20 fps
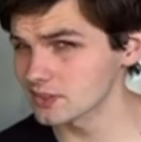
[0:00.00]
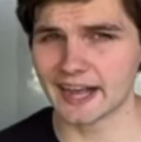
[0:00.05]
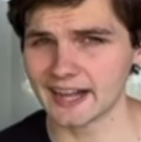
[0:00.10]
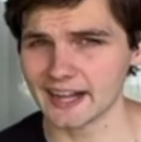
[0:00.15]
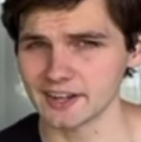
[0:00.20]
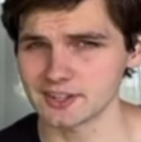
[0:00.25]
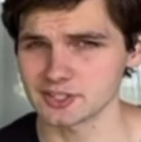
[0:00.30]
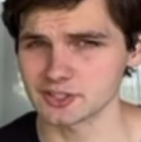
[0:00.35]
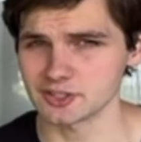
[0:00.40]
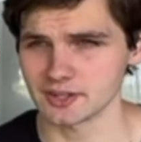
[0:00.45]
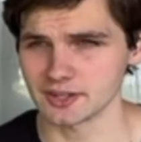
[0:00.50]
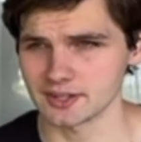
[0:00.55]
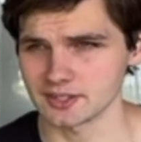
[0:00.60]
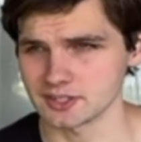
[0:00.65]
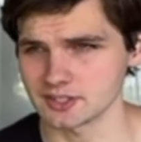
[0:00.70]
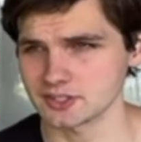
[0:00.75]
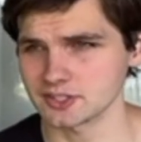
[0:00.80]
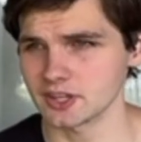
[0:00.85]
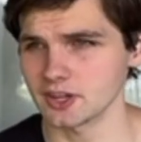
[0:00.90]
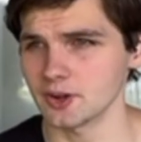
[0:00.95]
kind of strange.
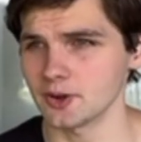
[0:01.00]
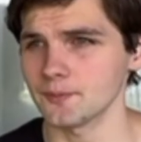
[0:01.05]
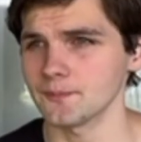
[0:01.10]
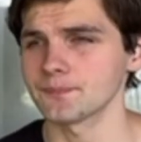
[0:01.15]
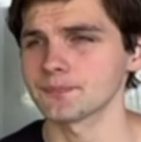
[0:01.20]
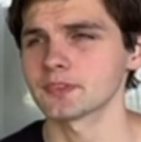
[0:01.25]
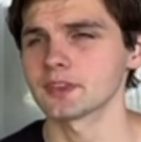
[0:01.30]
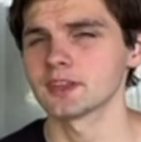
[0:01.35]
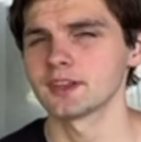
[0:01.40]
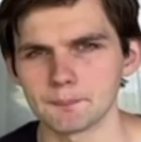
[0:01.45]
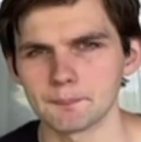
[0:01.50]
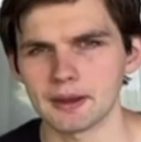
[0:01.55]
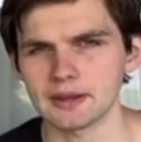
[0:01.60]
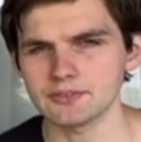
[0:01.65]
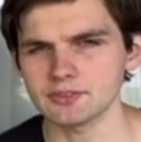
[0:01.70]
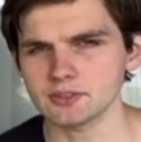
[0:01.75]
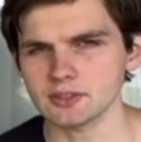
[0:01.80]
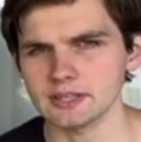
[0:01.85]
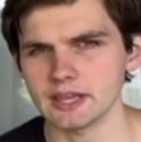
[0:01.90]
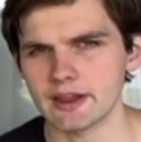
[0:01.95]
So
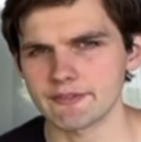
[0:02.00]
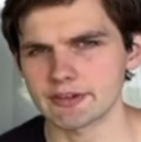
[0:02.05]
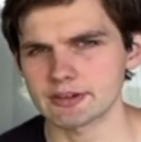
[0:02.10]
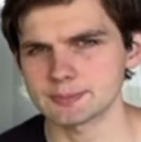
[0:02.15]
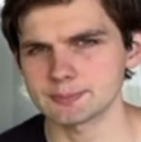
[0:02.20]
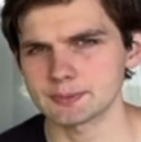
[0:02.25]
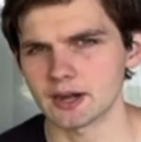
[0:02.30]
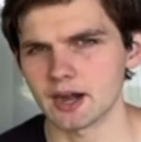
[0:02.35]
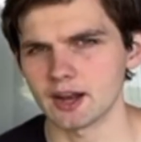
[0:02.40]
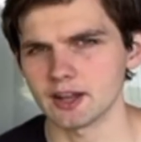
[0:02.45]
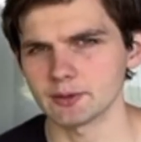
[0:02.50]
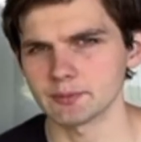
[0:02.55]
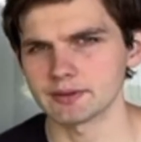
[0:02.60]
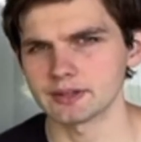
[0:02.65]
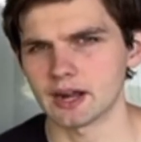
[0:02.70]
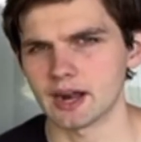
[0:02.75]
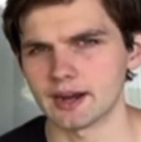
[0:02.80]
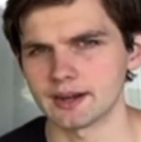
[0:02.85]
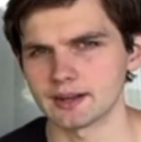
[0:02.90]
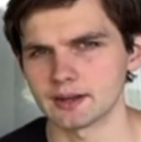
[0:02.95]
basically, every Spirit
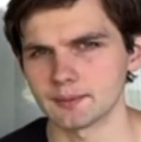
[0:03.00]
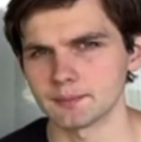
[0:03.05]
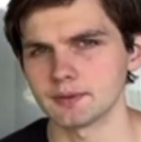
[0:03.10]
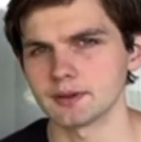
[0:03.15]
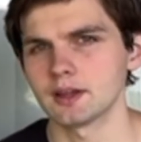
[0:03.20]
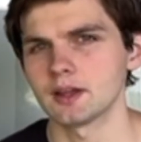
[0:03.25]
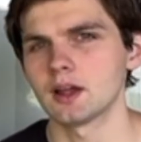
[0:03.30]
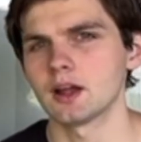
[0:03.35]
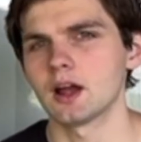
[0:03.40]
Halloween item